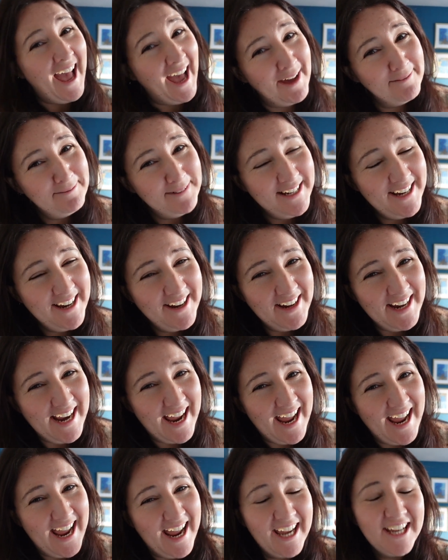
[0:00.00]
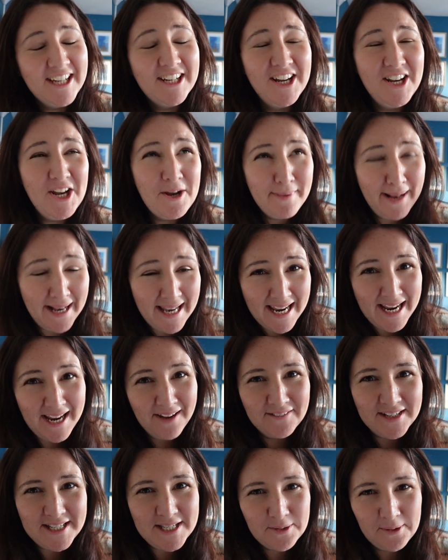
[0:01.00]
Happy New Year! Can you
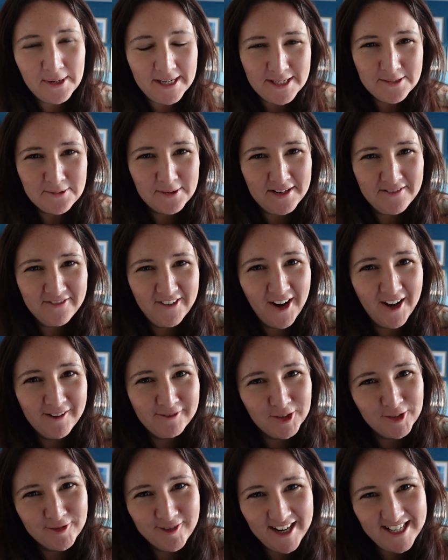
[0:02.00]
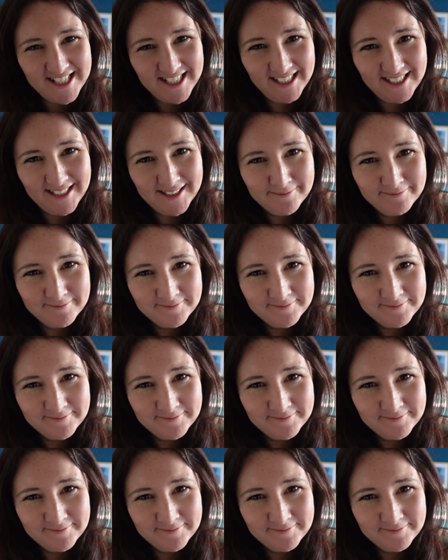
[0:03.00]
believe it's 2025 already?